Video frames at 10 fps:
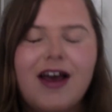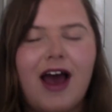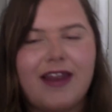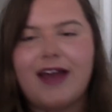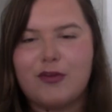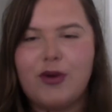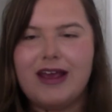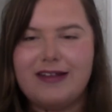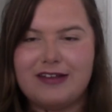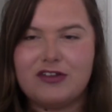And that's what it
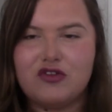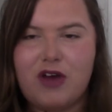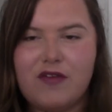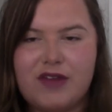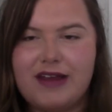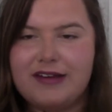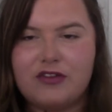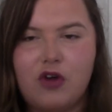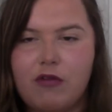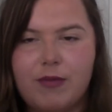is. It's a driving aid.
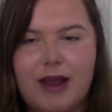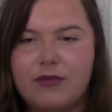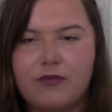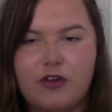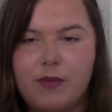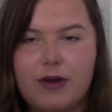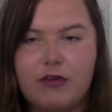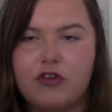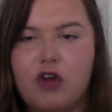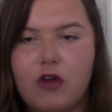It's not a replacement for your
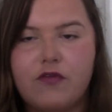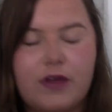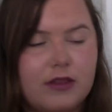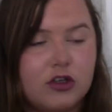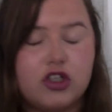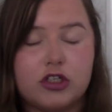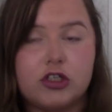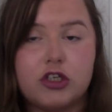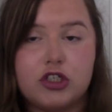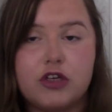mirrors. Don't think that
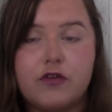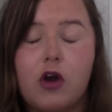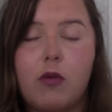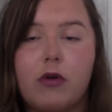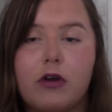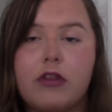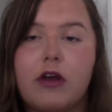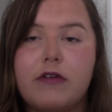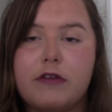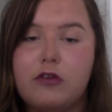just because you've got one of
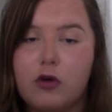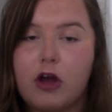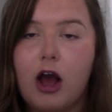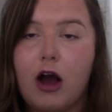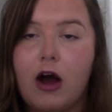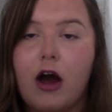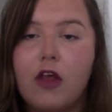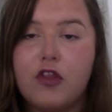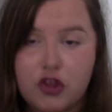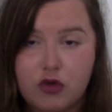those in your car
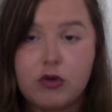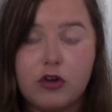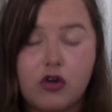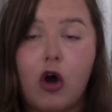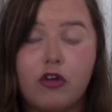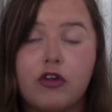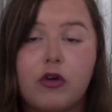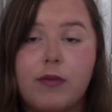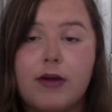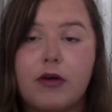that you cannot do
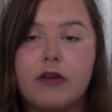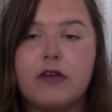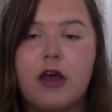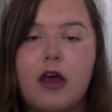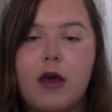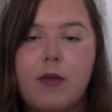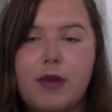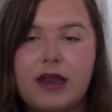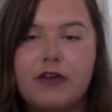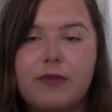your mirrors.
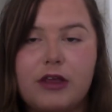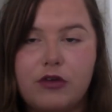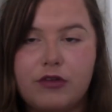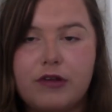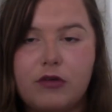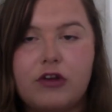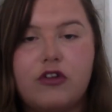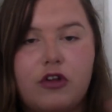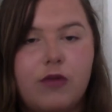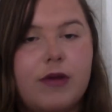Believe me, you still need to
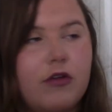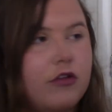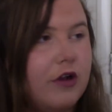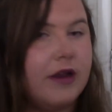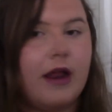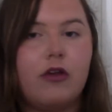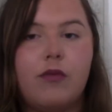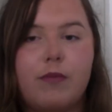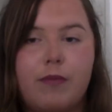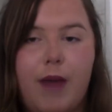do your mirrors looking at
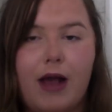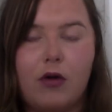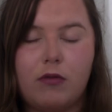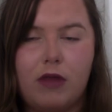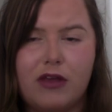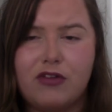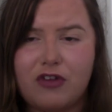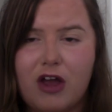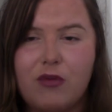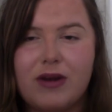your back, like your
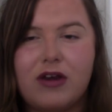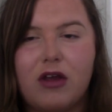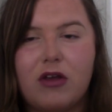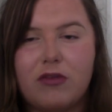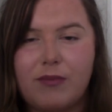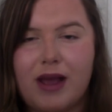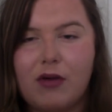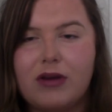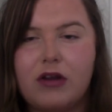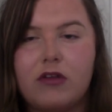side windows and back
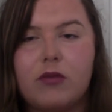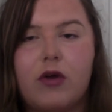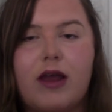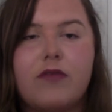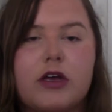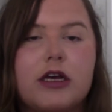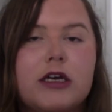windows and whatever.